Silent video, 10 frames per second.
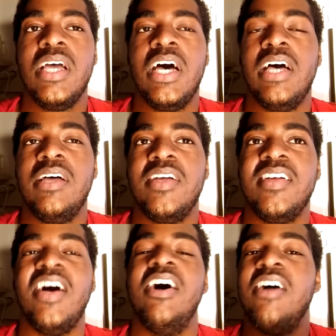
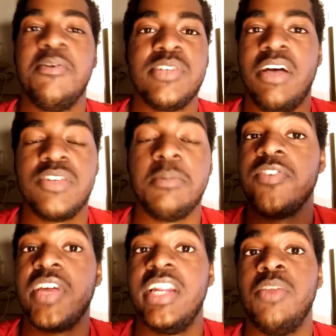was
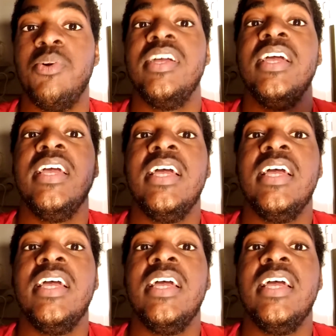almost forgetting the word.